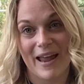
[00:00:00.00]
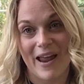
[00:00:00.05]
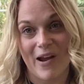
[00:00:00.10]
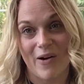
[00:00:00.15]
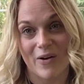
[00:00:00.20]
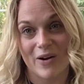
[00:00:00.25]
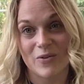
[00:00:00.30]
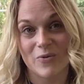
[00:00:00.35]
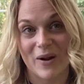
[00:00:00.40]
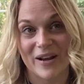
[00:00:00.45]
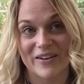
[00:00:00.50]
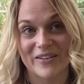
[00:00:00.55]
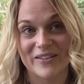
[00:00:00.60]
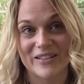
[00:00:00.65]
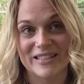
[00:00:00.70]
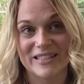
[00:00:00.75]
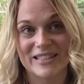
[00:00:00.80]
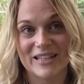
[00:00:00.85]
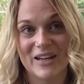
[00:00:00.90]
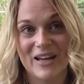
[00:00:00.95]
Aaron
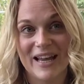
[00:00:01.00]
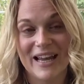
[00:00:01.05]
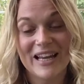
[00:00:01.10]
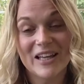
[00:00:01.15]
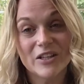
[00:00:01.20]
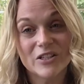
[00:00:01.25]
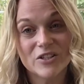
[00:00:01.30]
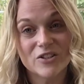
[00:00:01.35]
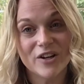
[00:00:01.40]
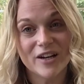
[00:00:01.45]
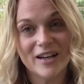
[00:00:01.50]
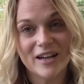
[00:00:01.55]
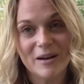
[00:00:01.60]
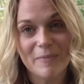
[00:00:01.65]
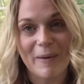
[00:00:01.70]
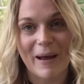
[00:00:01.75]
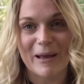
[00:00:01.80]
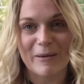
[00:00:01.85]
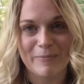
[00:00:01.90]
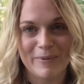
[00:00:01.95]
Reynolds, illustrated
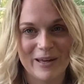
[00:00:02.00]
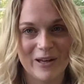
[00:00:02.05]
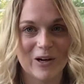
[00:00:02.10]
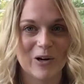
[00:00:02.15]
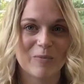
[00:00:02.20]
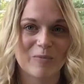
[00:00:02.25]
by Peter